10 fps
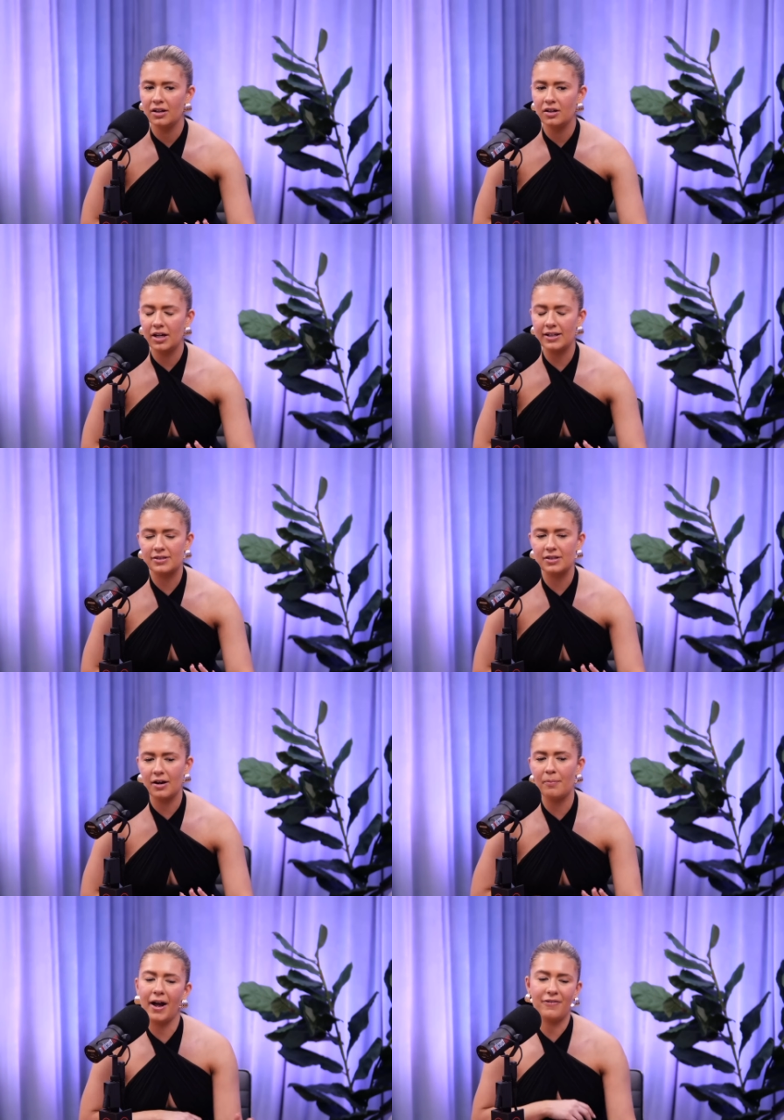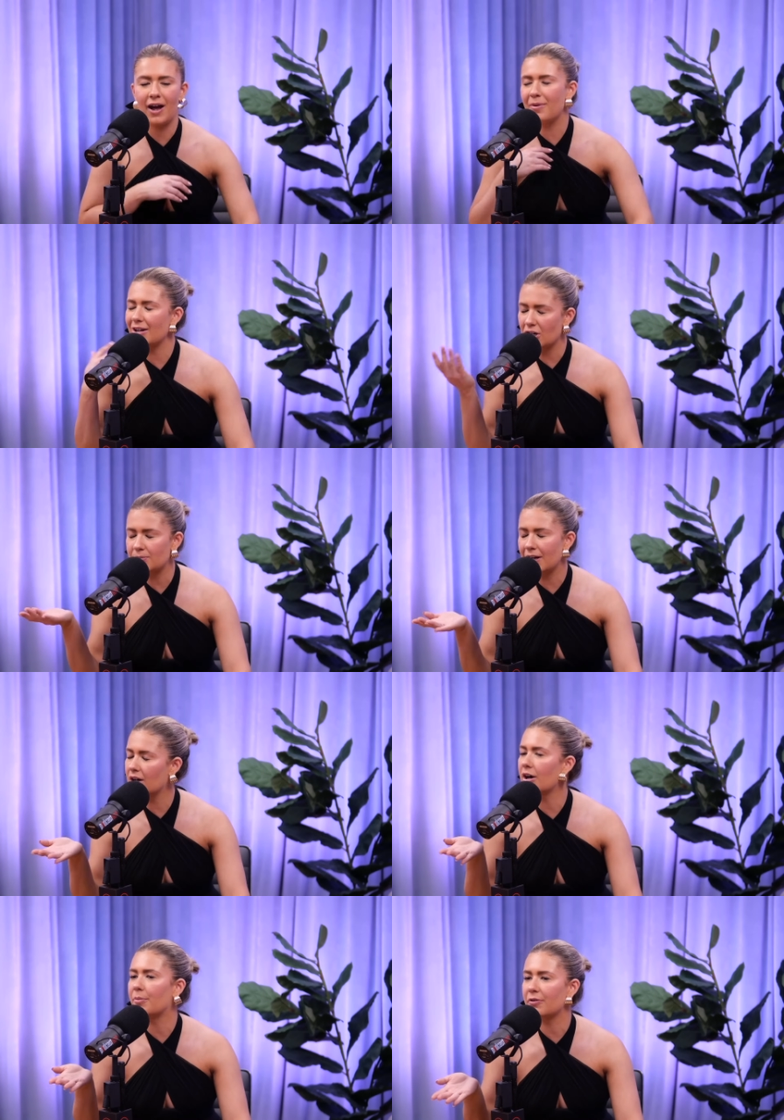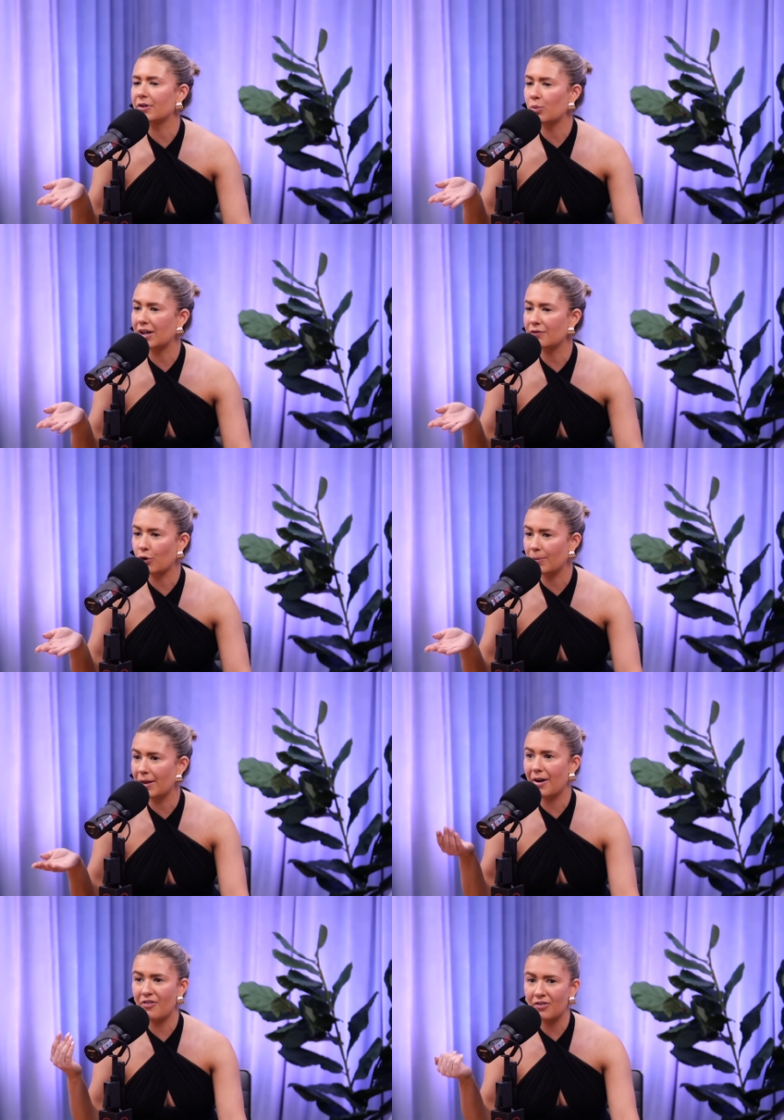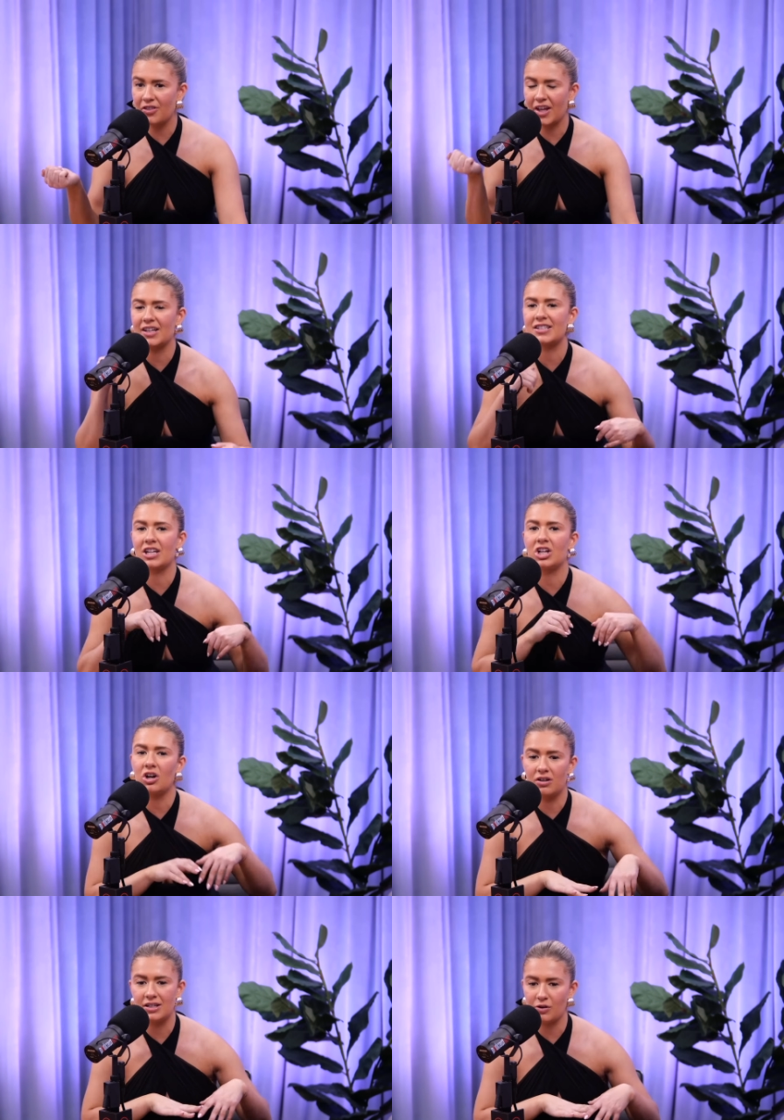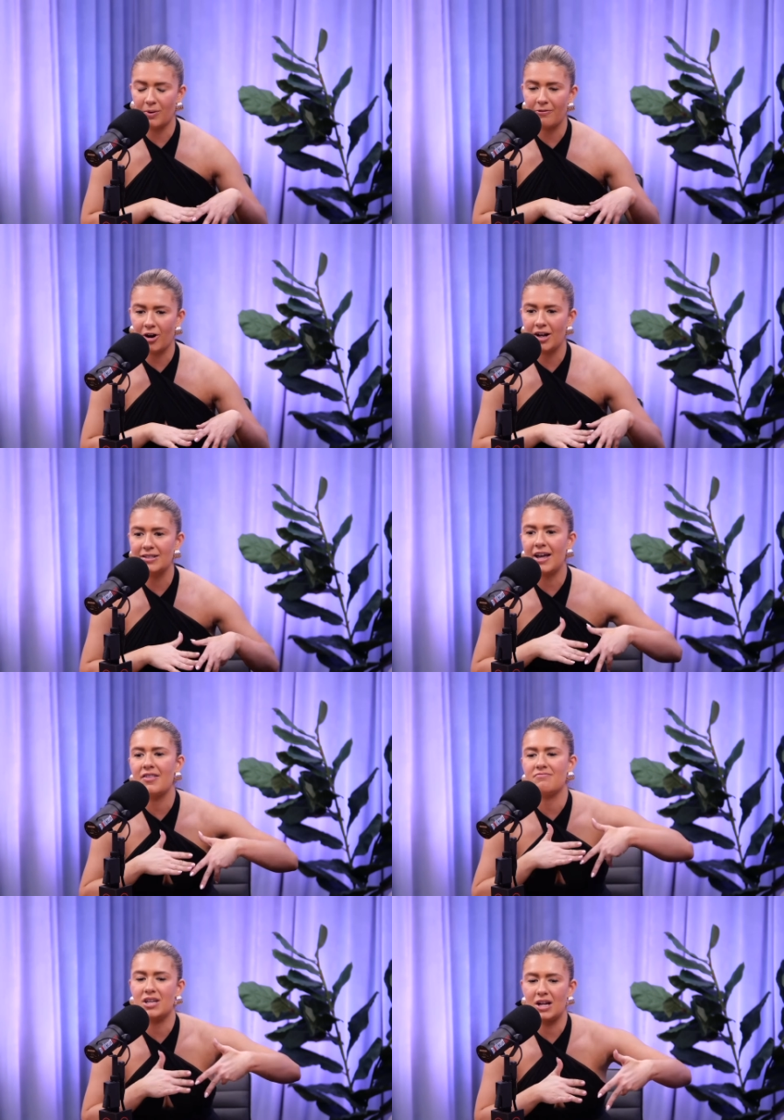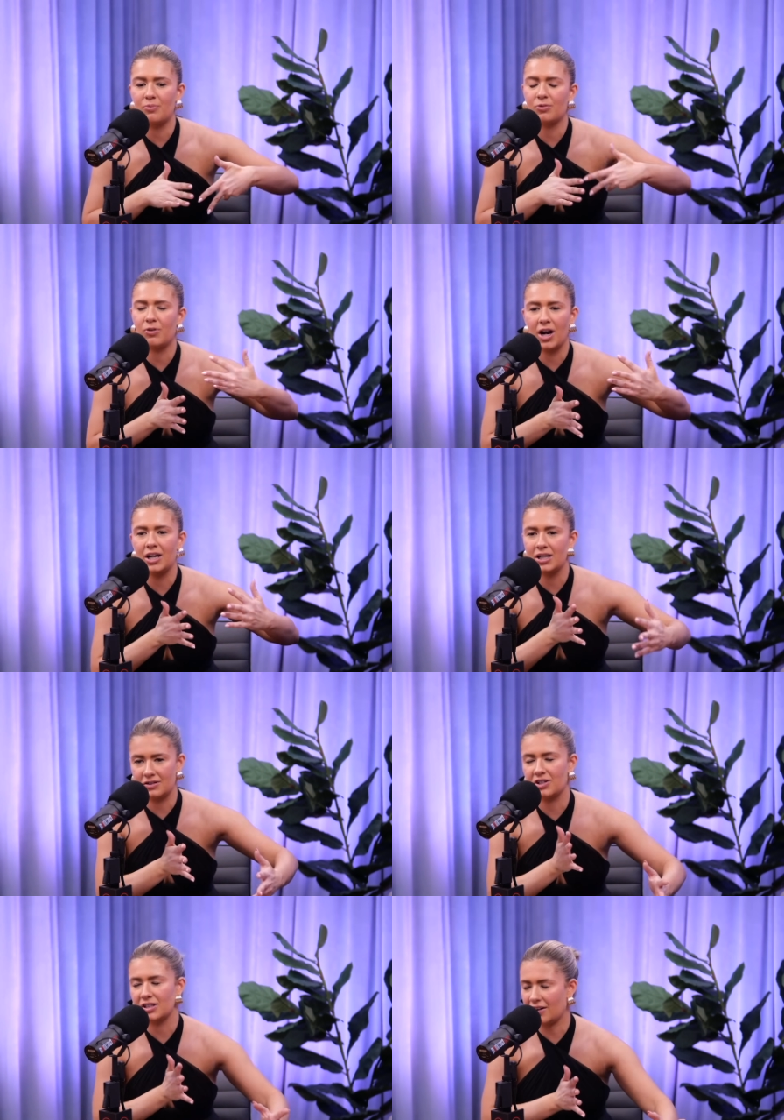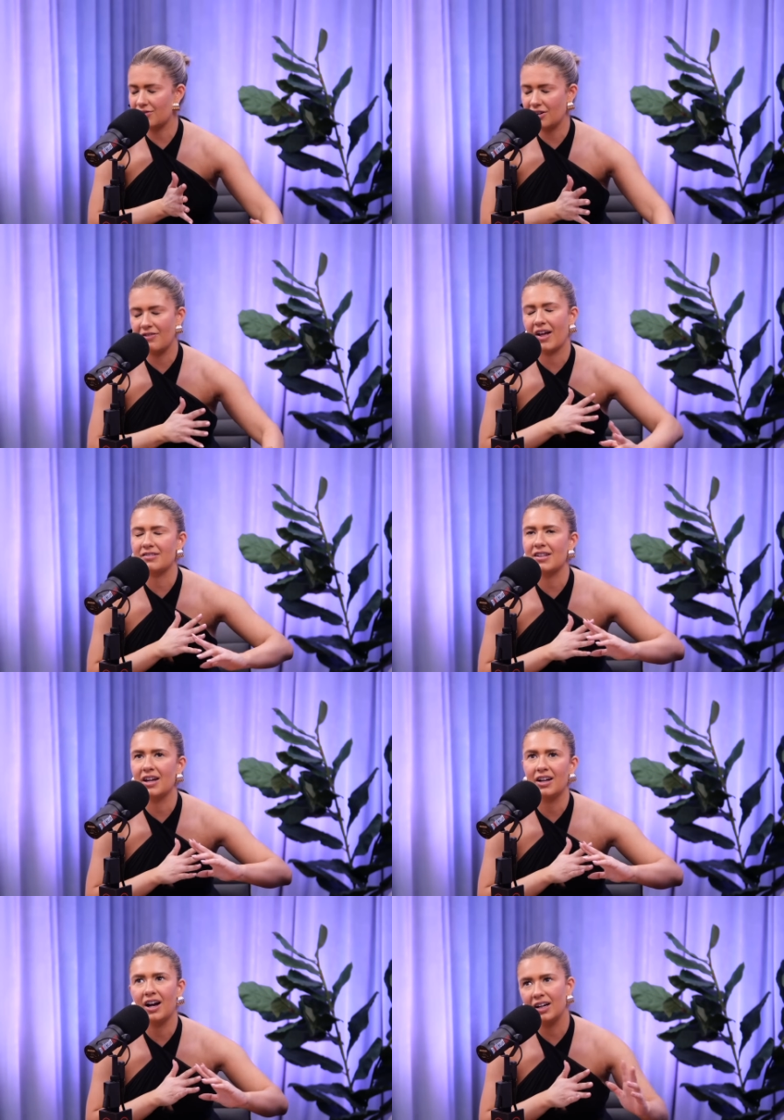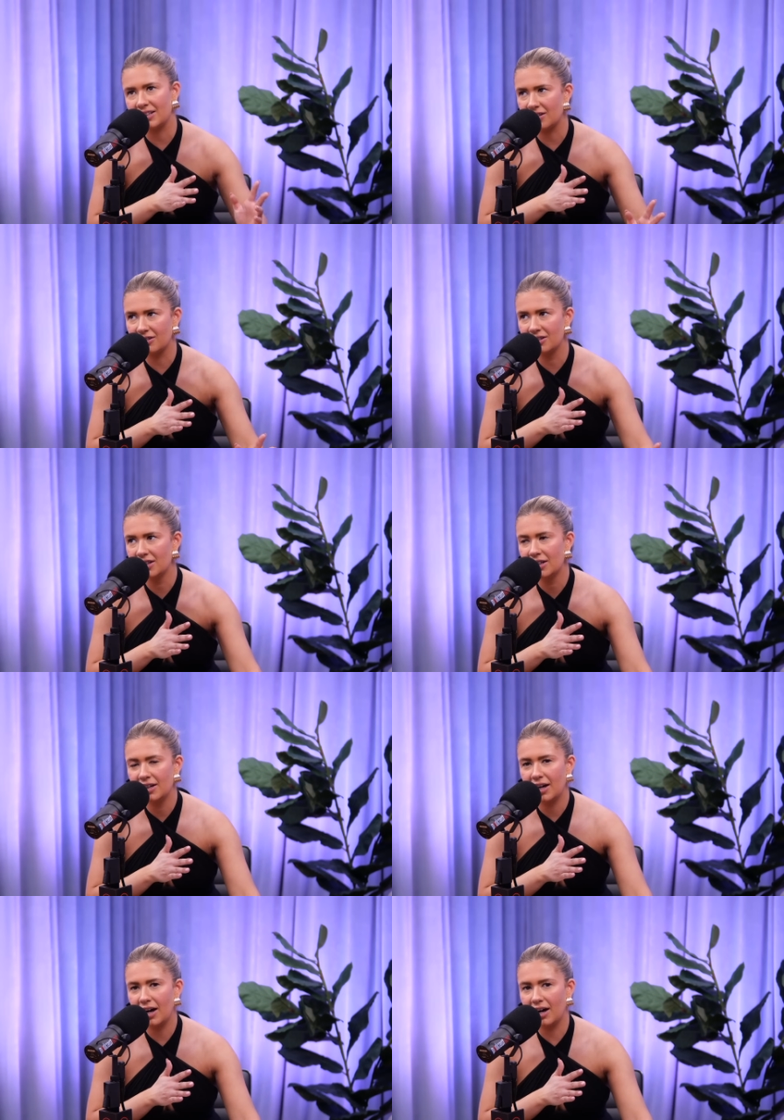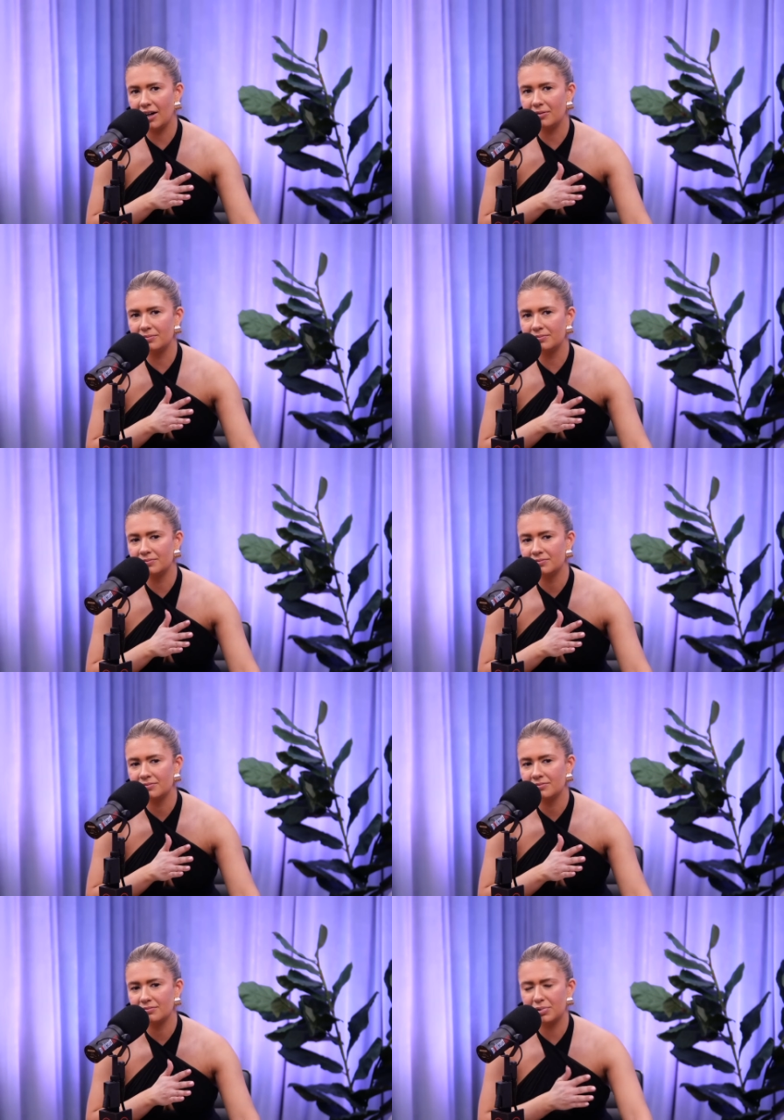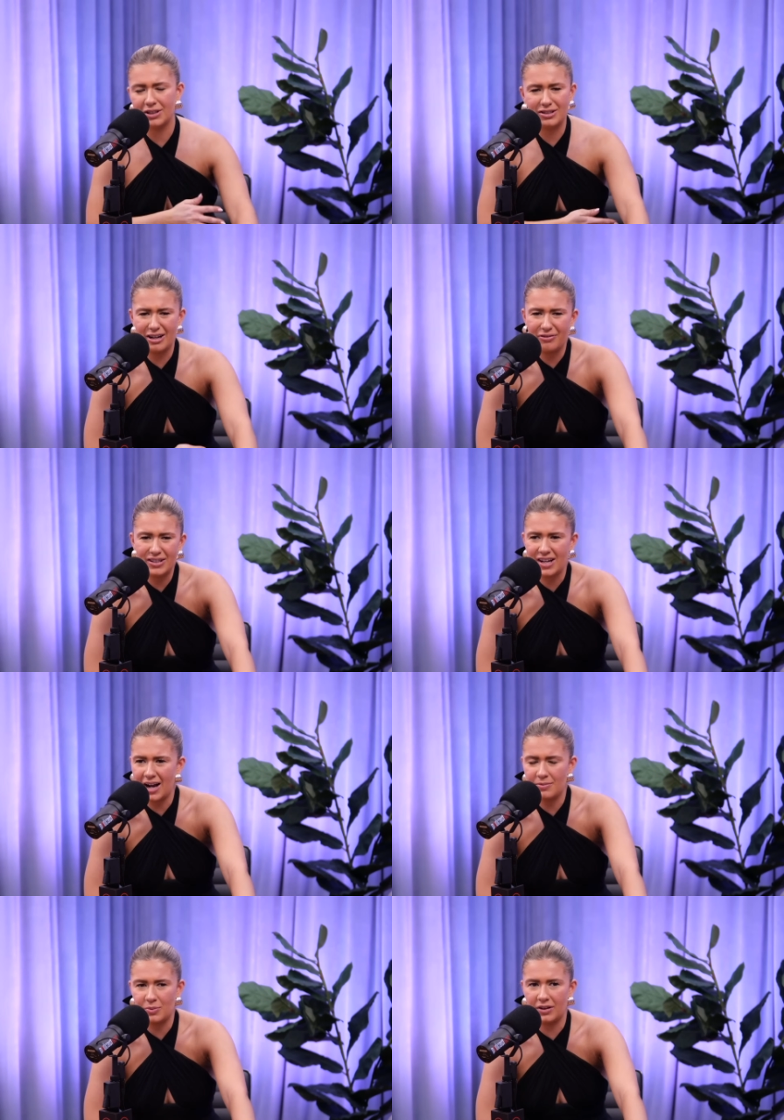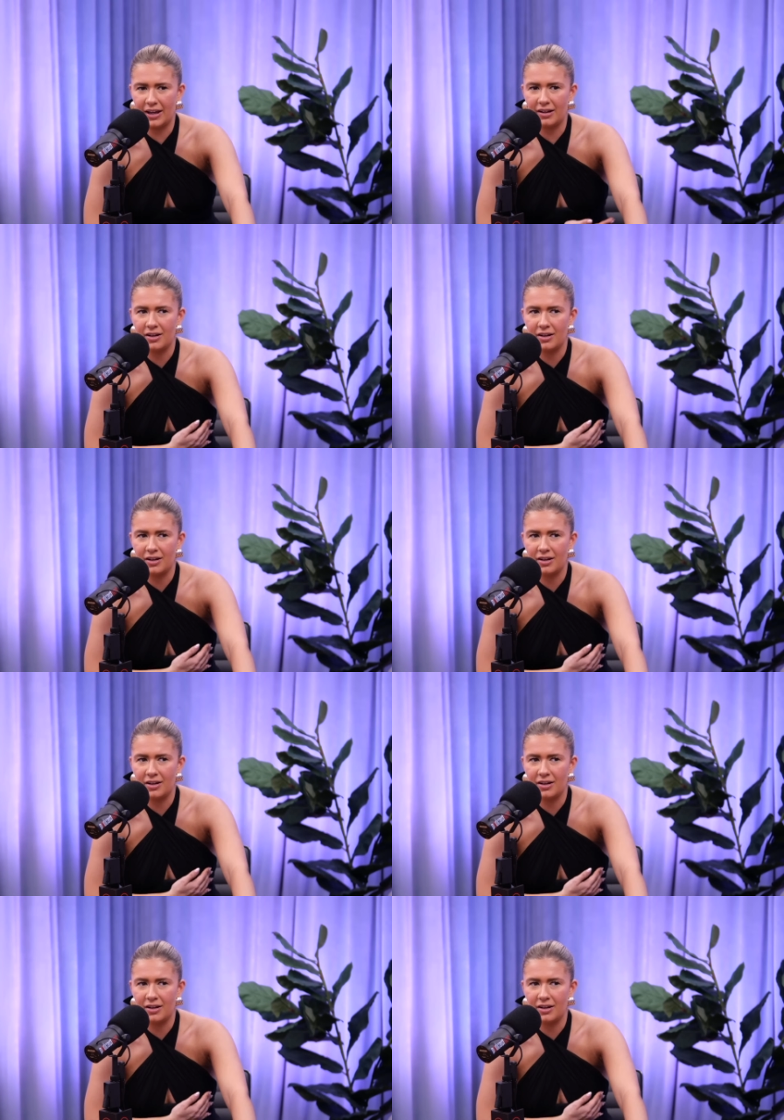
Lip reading: it's I talked about it in our perfect weekend formula. My favorite thing is to like go to dinner with my friends and then meet up with Ryan and his friends after, and that's like ideal. But there's definitely times when like